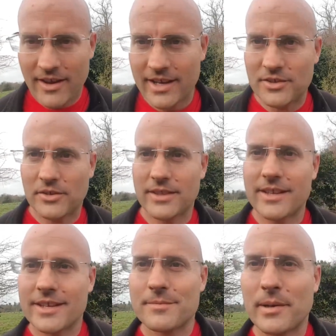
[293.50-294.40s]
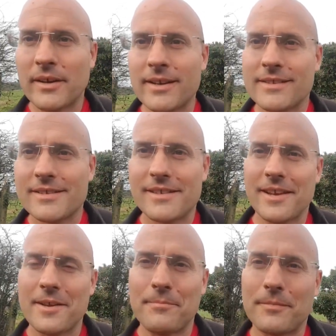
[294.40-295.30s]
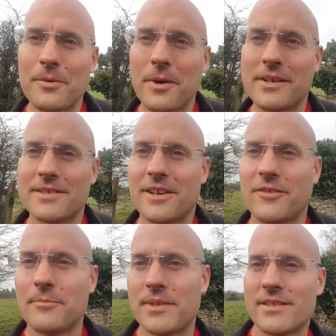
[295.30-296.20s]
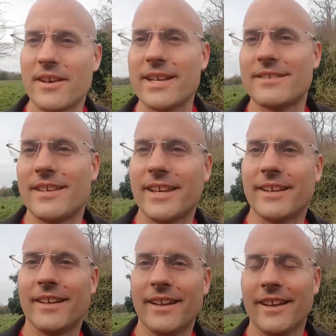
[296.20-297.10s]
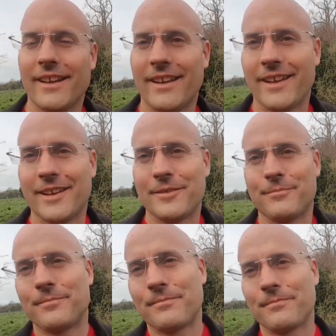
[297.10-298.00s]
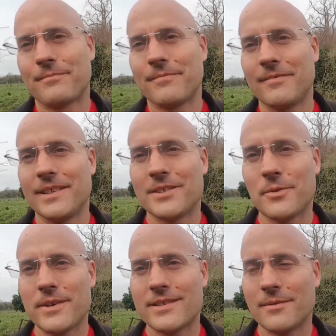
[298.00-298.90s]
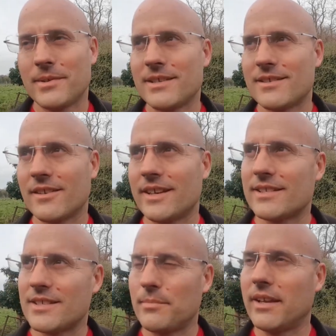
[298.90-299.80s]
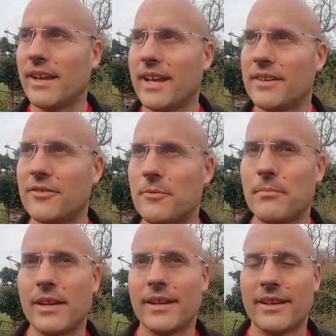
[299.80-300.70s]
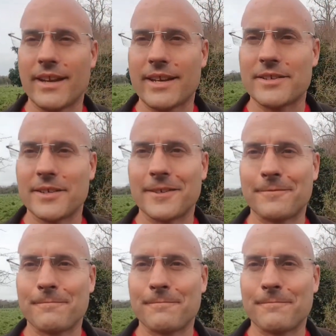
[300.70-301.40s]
I enjoyed the experience, quite aside from the sightseeing. There's always some insights to be gained from being in nature.